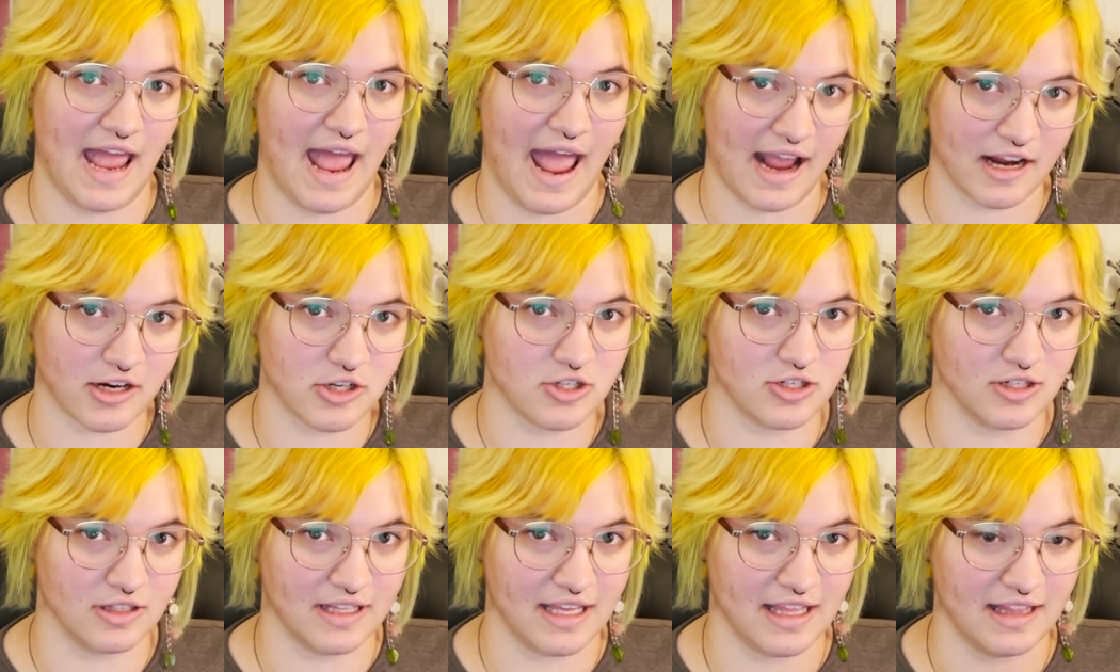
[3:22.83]

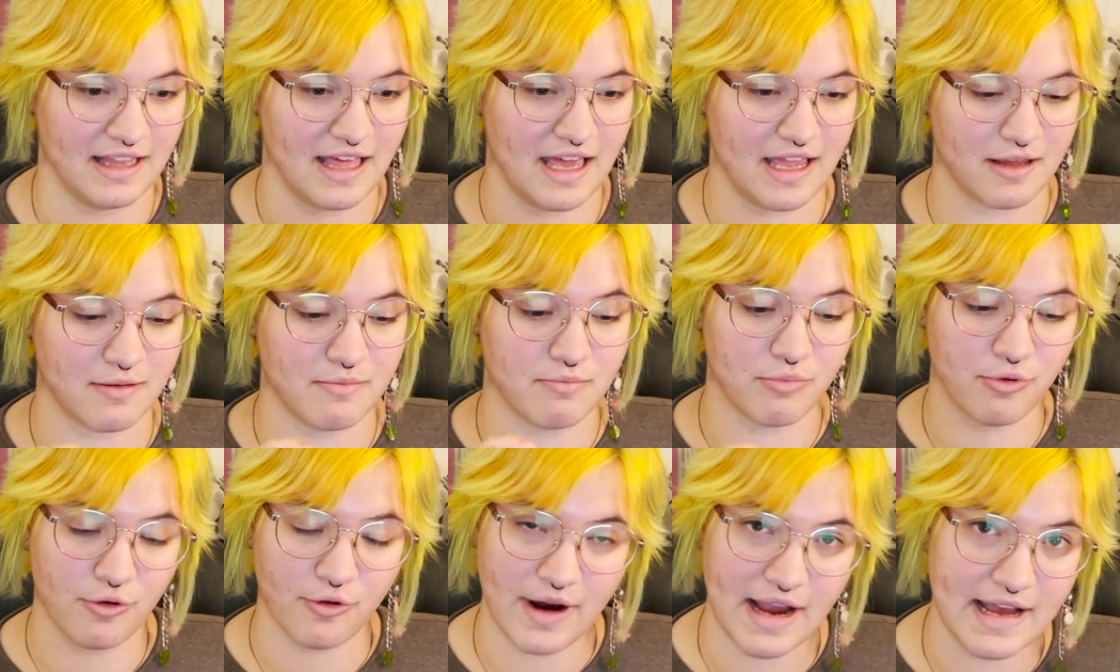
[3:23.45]
actually
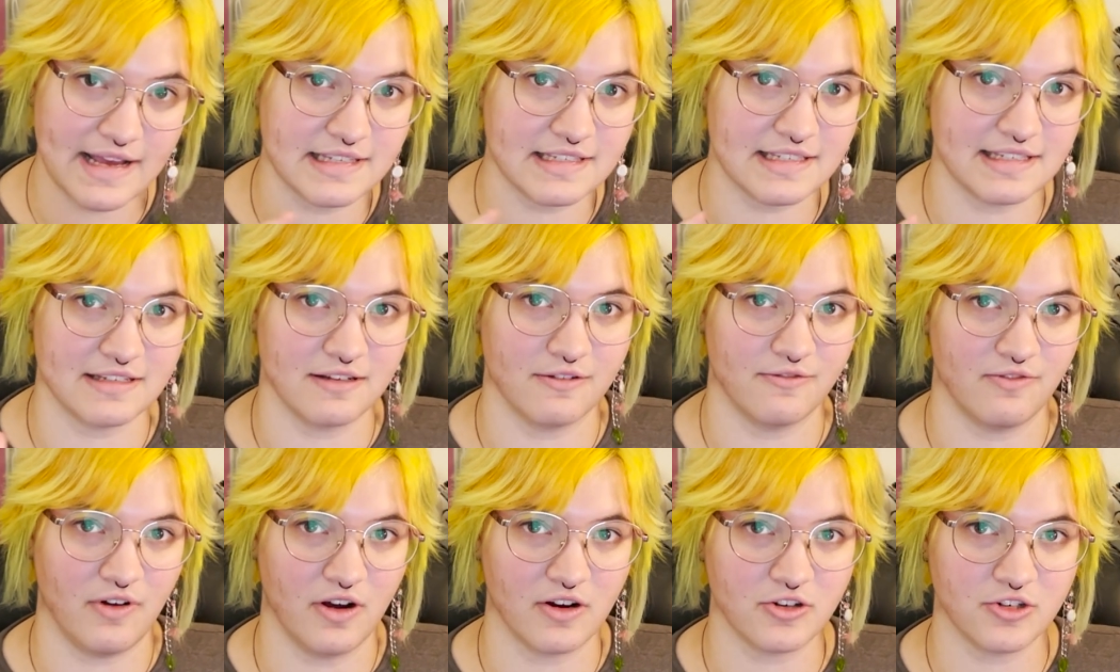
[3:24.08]
press
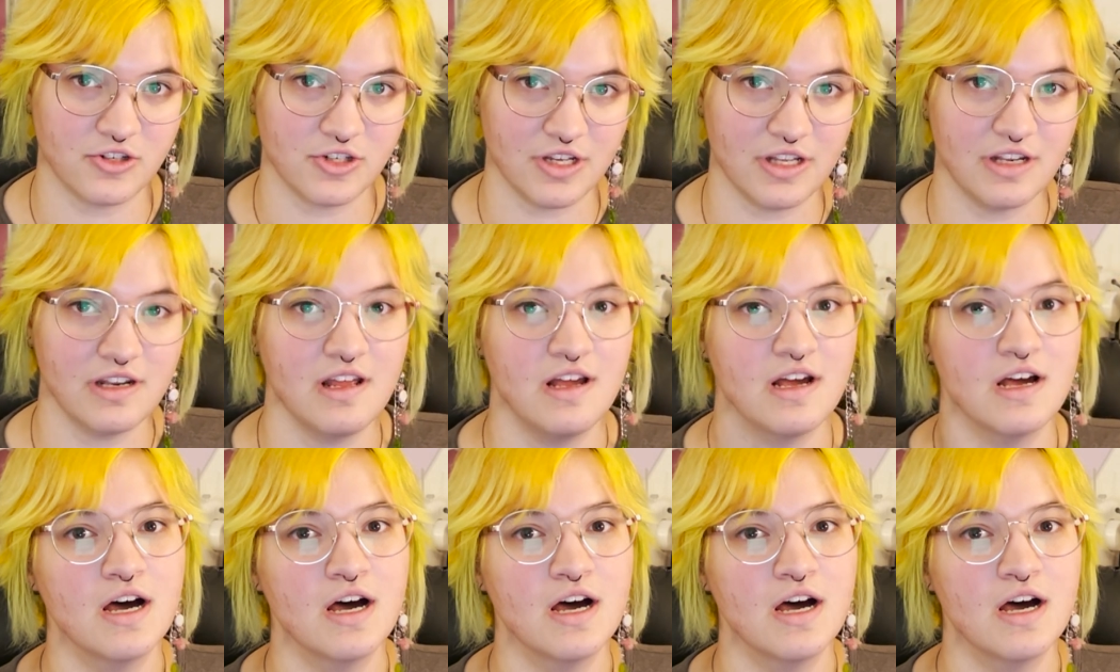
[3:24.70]
function,